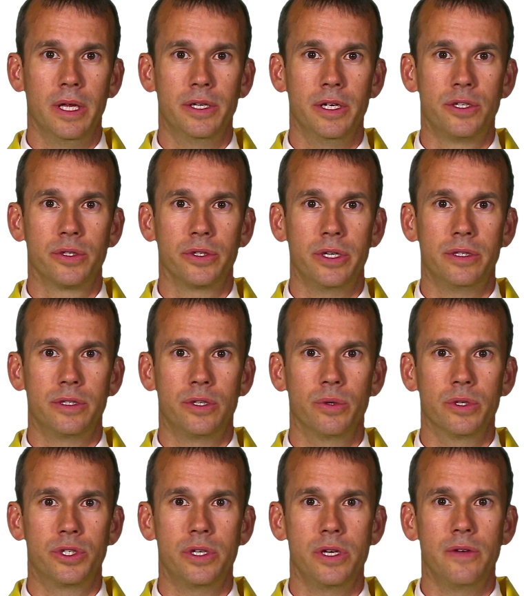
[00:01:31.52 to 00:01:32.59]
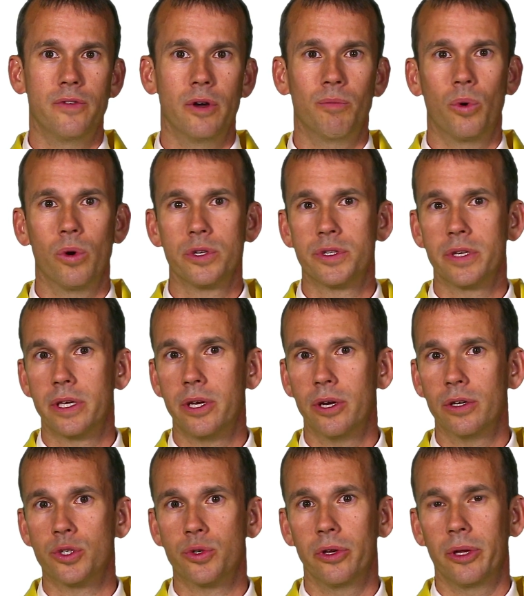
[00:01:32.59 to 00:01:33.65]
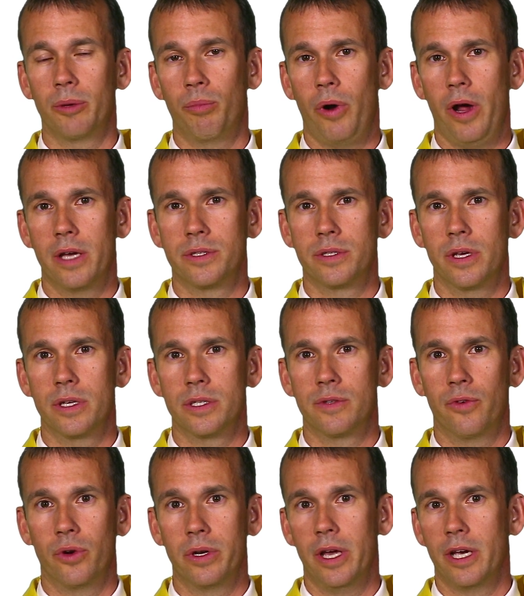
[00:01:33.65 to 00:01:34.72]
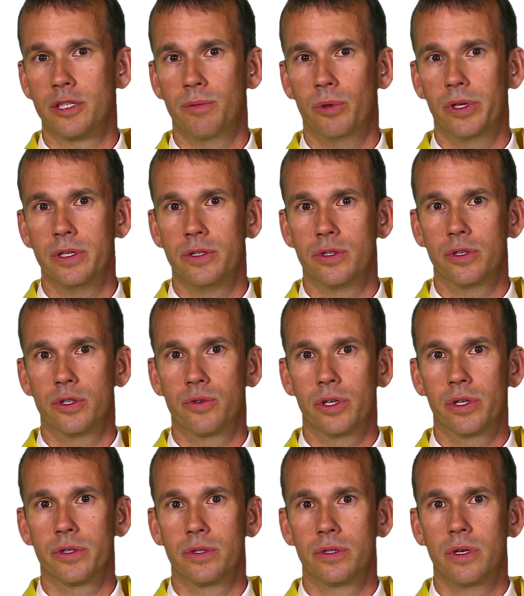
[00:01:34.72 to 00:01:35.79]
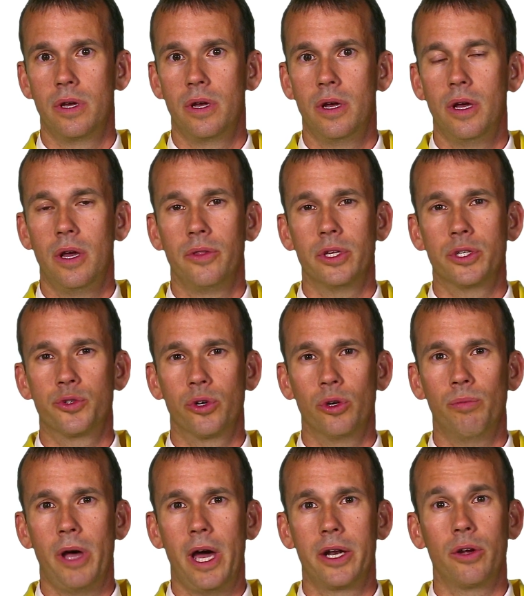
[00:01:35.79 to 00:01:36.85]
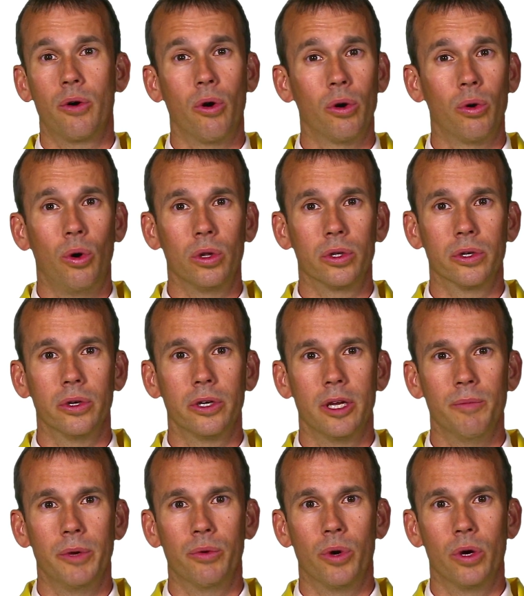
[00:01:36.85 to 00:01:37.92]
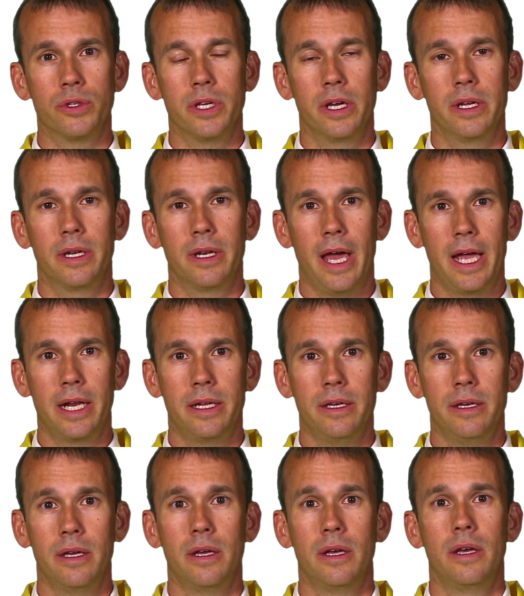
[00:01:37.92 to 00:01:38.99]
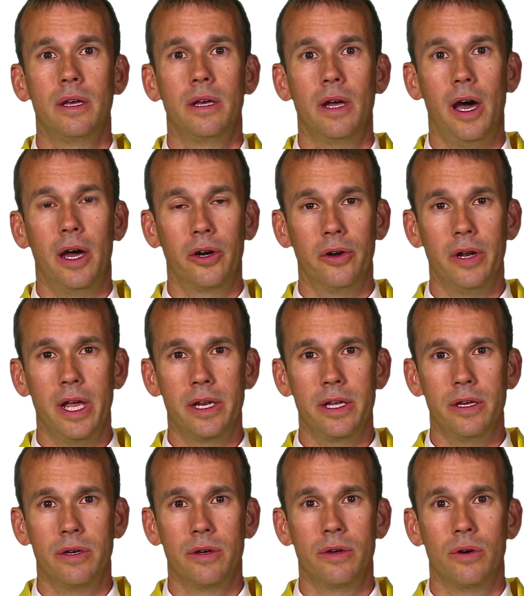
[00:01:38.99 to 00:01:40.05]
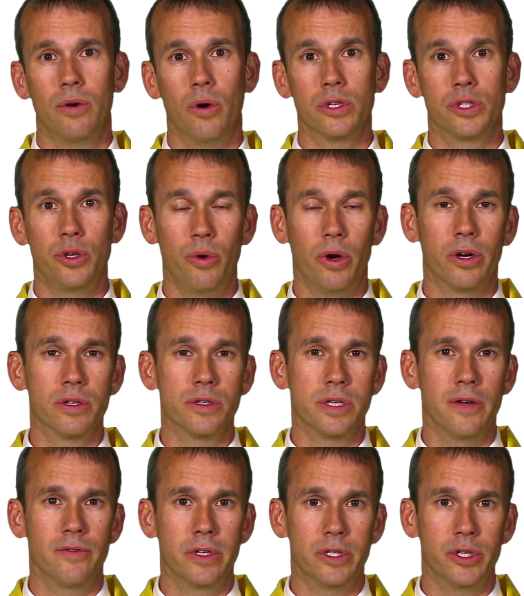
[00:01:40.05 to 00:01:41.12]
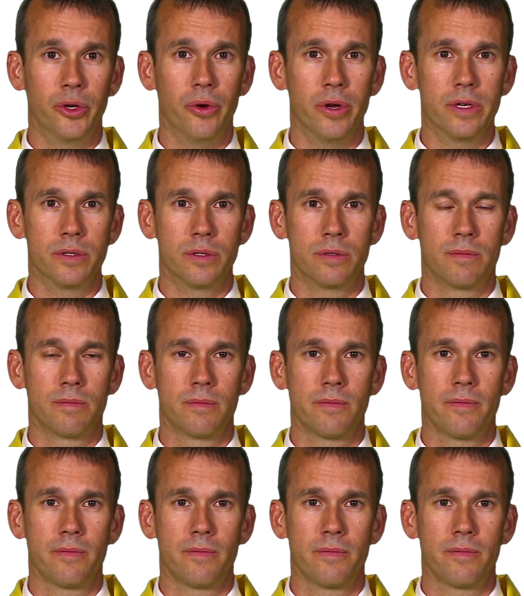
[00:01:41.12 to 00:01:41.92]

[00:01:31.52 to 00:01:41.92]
Additionally, to achieve a more secure drilling process for indexable insert drills, the drill body or holder can be rotated 90, 180, or 270 degrees.